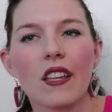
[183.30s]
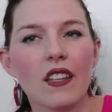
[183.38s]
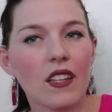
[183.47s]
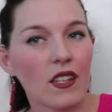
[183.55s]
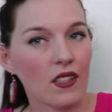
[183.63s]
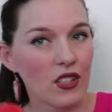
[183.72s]

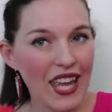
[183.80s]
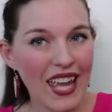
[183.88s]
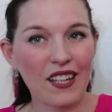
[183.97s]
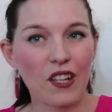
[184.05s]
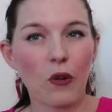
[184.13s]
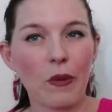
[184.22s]
You, you
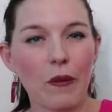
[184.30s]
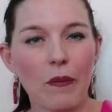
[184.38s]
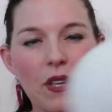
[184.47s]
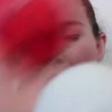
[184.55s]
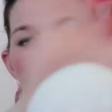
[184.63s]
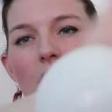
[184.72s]
can go a bit
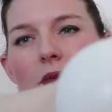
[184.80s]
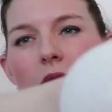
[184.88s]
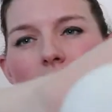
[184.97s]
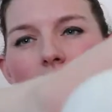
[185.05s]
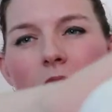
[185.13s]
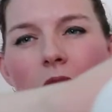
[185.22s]
bigger
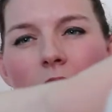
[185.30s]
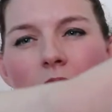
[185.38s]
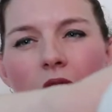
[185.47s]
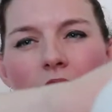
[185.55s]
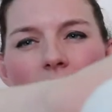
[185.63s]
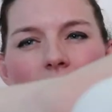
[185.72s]

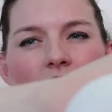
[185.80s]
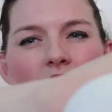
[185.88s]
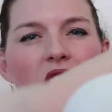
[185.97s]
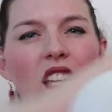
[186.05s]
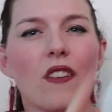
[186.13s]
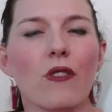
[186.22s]

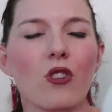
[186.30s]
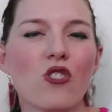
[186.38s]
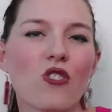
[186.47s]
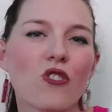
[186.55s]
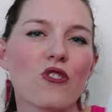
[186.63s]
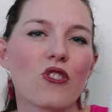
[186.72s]
if you
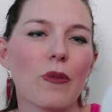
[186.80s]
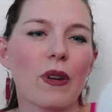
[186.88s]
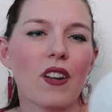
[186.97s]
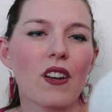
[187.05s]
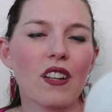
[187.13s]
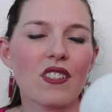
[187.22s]
choose to, but
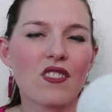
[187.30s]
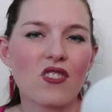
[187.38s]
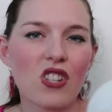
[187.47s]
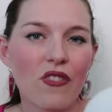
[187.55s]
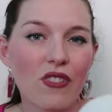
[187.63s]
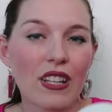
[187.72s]
I
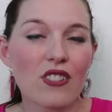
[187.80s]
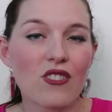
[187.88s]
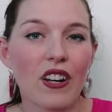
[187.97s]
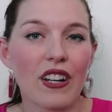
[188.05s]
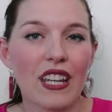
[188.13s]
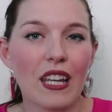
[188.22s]
generally
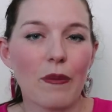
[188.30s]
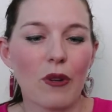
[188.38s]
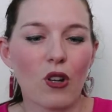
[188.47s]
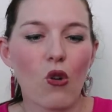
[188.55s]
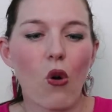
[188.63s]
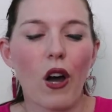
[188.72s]
try to keep
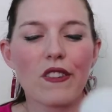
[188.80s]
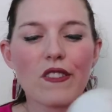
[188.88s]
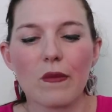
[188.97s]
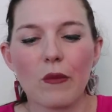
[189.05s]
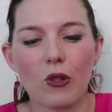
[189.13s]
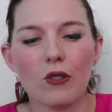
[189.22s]
it quite
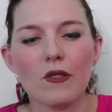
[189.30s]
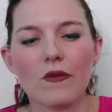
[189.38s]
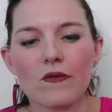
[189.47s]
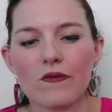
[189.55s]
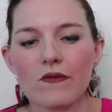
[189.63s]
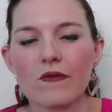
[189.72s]
small.
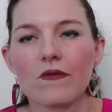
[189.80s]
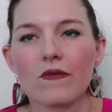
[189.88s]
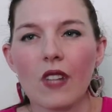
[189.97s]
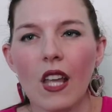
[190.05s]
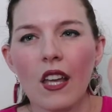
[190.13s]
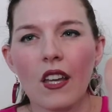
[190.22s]

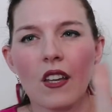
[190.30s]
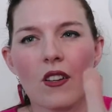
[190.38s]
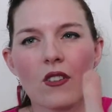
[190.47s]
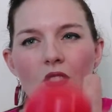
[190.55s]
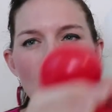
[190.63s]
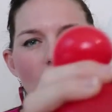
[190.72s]
I'm
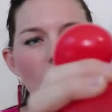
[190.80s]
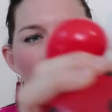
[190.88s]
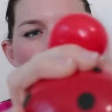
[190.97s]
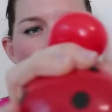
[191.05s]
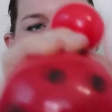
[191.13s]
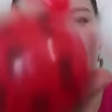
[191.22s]
going to tie it
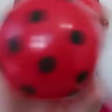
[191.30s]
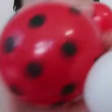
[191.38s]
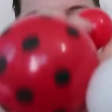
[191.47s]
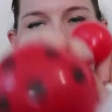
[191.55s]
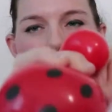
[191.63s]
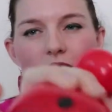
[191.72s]

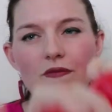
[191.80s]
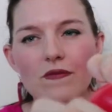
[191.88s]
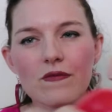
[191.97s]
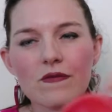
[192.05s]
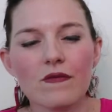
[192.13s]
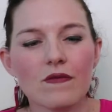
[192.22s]

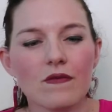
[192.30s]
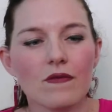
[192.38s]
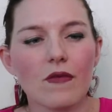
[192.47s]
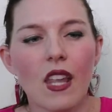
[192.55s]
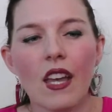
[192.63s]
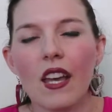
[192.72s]

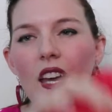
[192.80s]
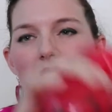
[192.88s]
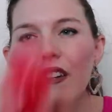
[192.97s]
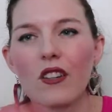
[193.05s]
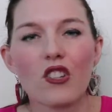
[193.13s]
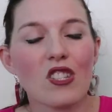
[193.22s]
off
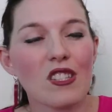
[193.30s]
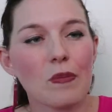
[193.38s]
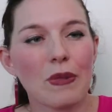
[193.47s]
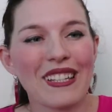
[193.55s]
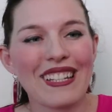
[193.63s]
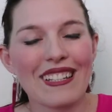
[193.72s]
and I'm going to
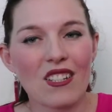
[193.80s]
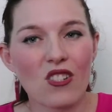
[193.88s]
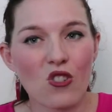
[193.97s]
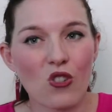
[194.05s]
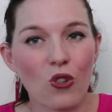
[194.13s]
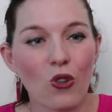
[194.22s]
split it in
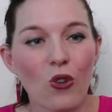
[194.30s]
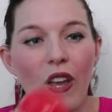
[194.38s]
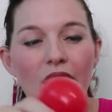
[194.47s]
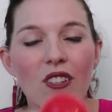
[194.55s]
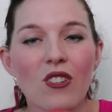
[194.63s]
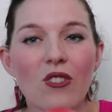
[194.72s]
two
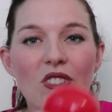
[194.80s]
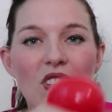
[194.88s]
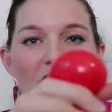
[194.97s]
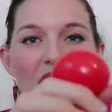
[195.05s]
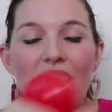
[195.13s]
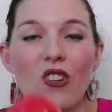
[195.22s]
and using
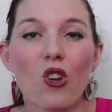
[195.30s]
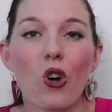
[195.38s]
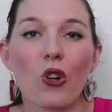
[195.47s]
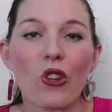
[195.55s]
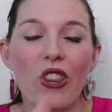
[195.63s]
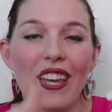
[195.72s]
that
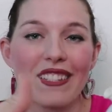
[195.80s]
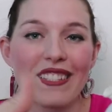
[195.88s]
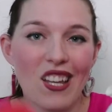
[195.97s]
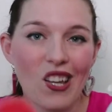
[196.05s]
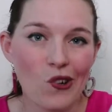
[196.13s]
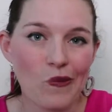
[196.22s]
knot there to
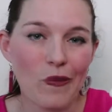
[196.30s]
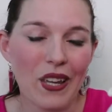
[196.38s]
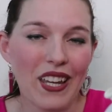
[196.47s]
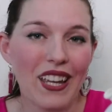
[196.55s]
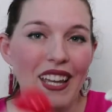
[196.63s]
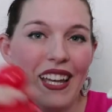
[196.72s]
help
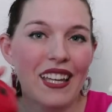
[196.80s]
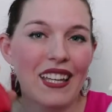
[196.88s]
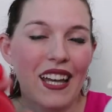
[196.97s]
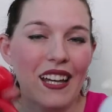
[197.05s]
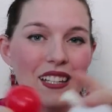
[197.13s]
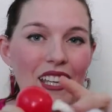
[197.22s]
me
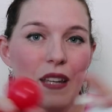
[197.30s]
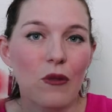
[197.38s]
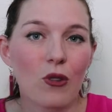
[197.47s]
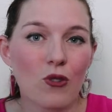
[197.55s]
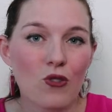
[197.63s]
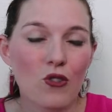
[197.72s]
uh, keep
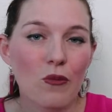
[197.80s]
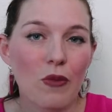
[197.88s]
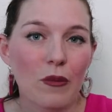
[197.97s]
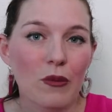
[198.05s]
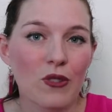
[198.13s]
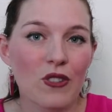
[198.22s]
those two
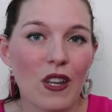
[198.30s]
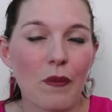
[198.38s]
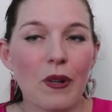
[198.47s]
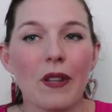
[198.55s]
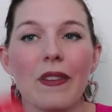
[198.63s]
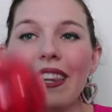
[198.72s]
bubbles
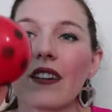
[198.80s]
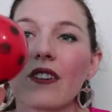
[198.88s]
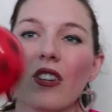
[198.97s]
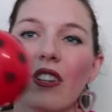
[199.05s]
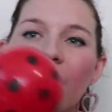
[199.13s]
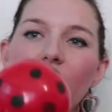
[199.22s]
separate, then I'm
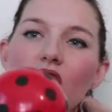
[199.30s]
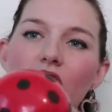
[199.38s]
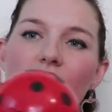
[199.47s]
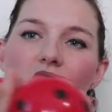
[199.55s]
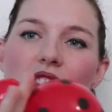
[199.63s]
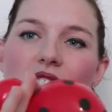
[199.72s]
going to
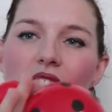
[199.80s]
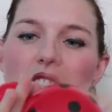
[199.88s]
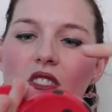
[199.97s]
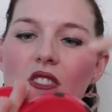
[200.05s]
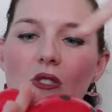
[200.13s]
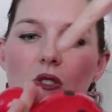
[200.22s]
introduce it
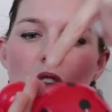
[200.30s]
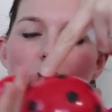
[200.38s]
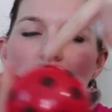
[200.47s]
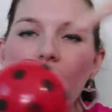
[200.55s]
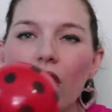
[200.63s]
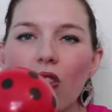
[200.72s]
into
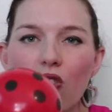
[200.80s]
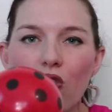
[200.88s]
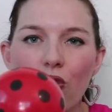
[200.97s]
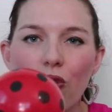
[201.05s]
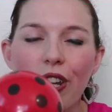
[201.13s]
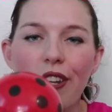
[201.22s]
the
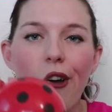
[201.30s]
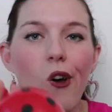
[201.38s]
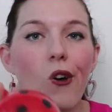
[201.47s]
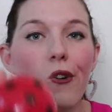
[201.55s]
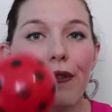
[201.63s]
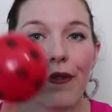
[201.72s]
join
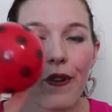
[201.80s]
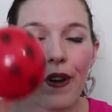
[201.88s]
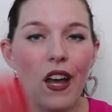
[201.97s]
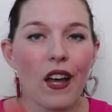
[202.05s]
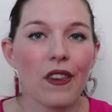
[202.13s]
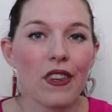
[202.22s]
of
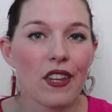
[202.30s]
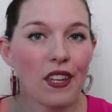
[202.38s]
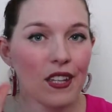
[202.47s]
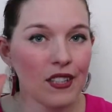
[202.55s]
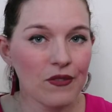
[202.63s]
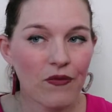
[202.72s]
uh,
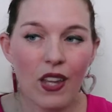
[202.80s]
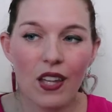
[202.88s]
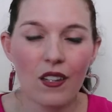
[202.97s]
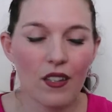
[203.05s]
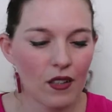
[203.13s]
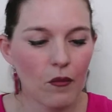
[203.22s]
the
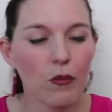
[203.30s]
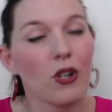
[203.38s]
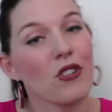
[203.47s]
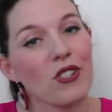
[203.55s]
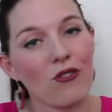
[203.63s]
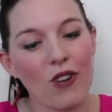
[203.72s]
so